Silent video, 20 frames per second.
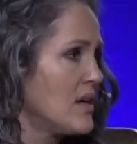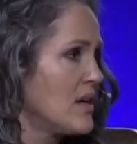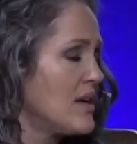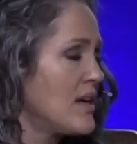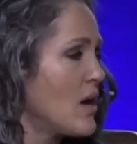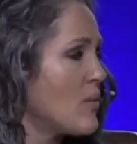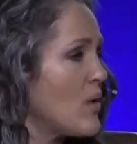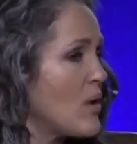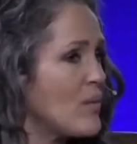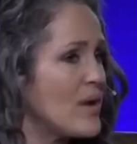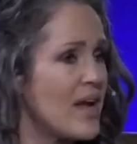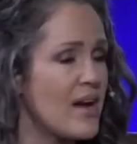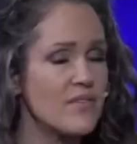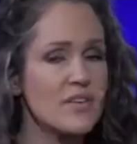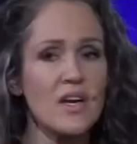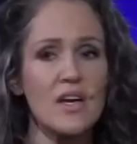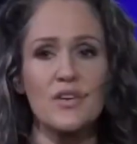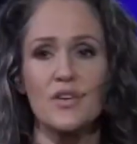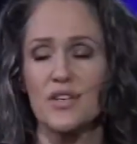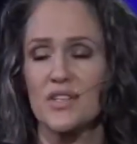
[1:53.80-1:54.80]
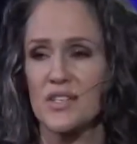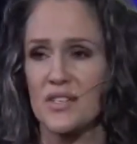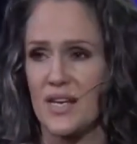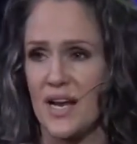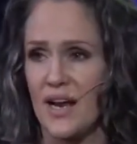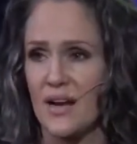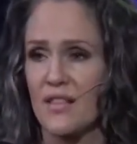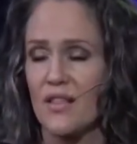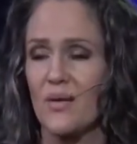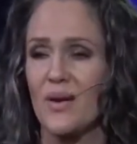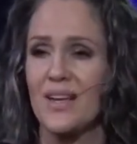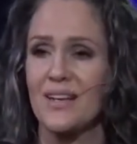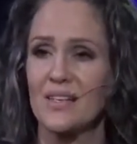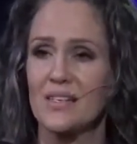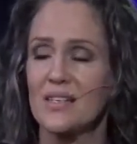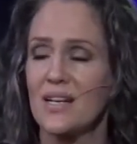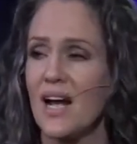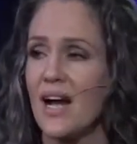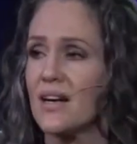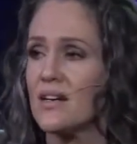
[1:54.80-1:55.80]
Now, what we have to understand, though, in a
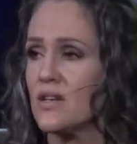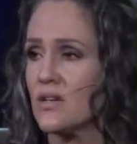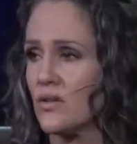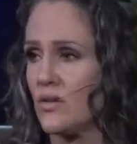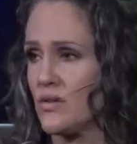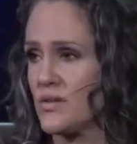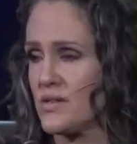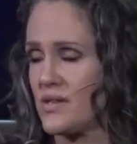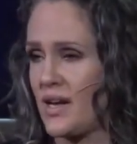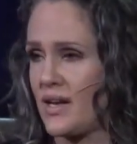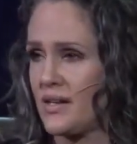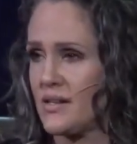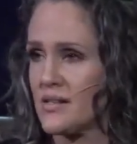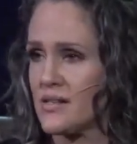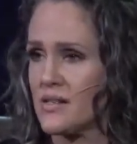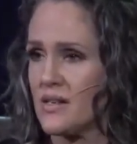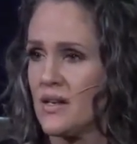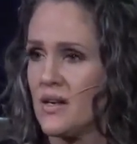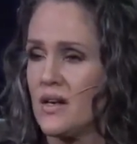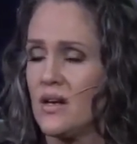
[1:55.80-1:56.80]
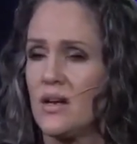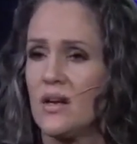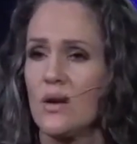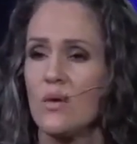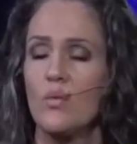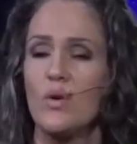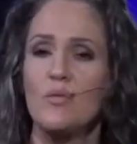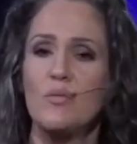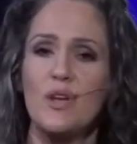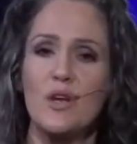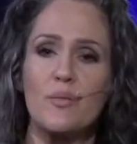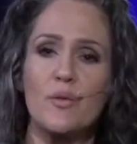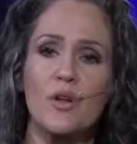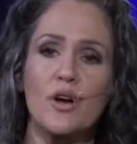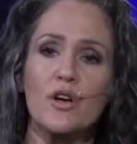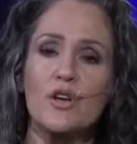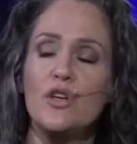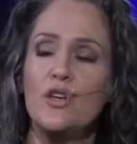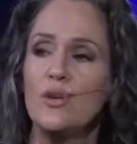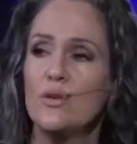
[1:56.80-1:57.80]
technical sense, when people
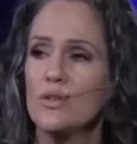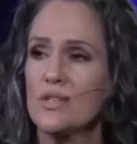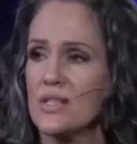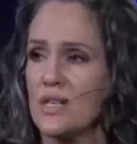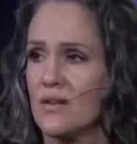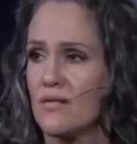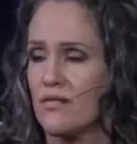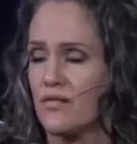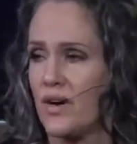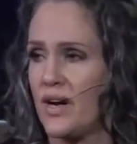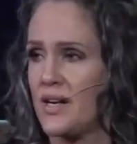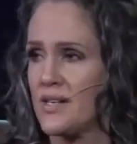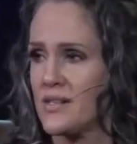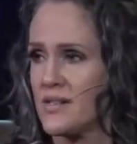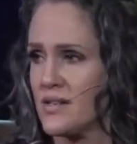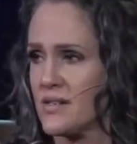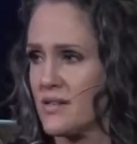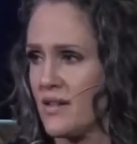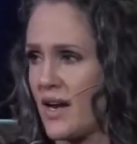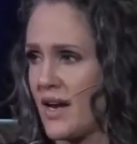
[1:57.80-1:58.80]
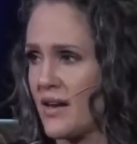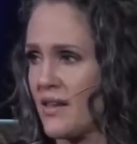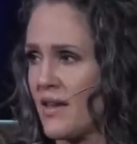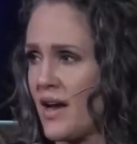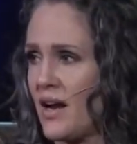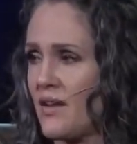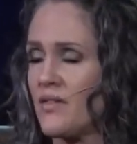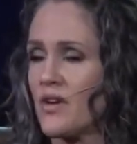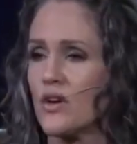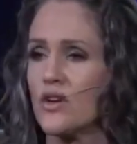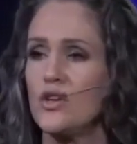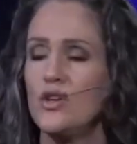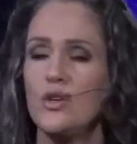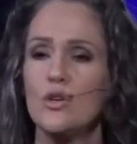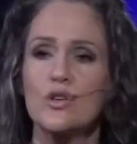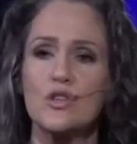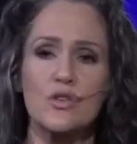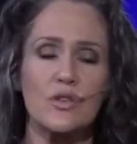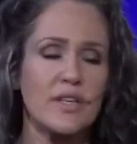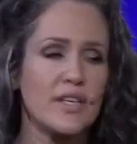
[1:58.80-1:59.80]
are using phrases like that, they're
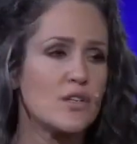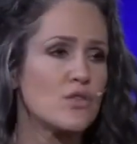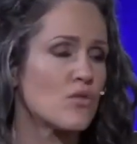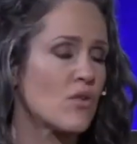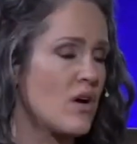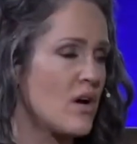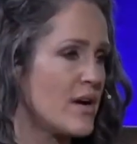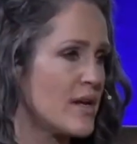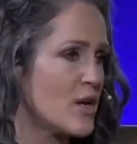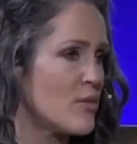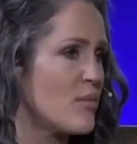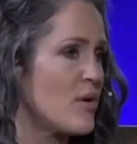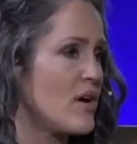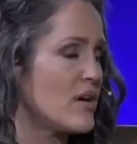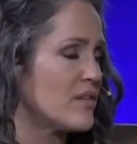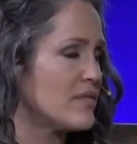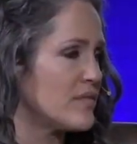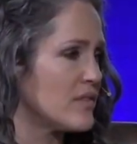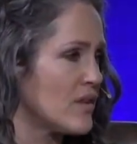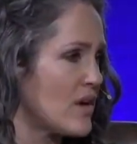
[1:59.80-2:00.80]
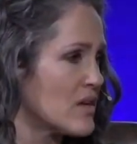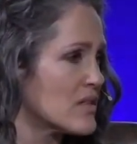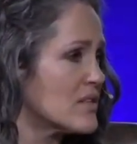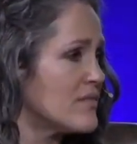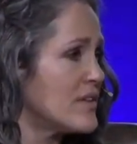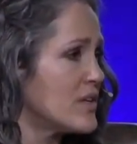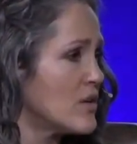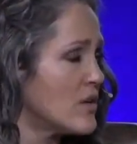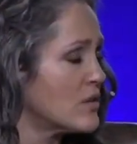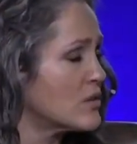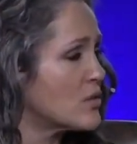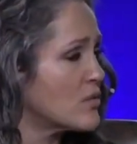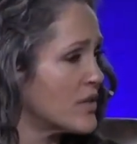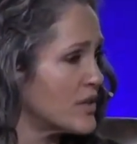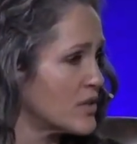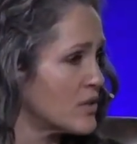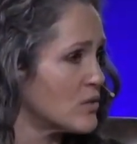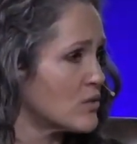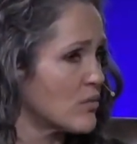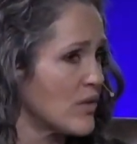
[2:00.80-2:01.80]
usually drawing upon a philosophy called
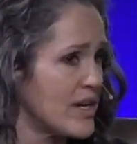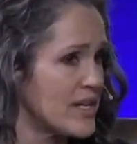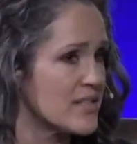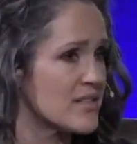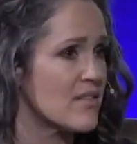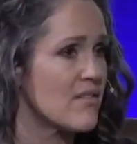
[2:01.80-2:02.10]
critical race